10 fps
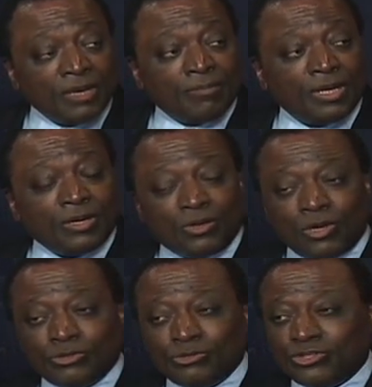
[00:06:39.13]

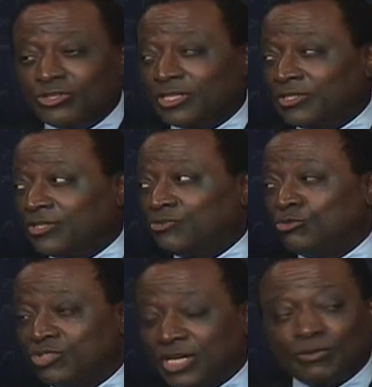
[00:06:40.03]
Lawsuits shouldn't exist to
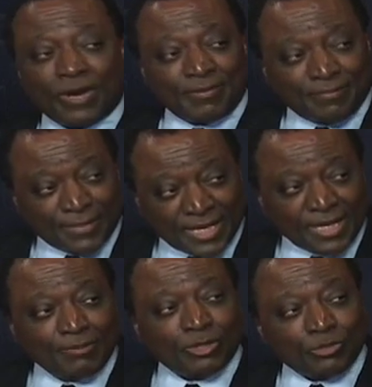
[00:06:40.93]
generate
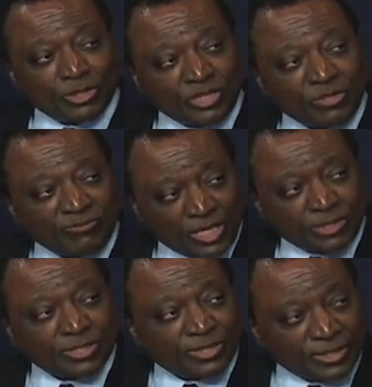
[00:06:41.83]
money, but to achieve
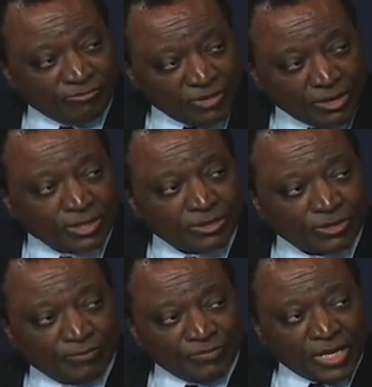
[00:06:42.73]
justice and fairness.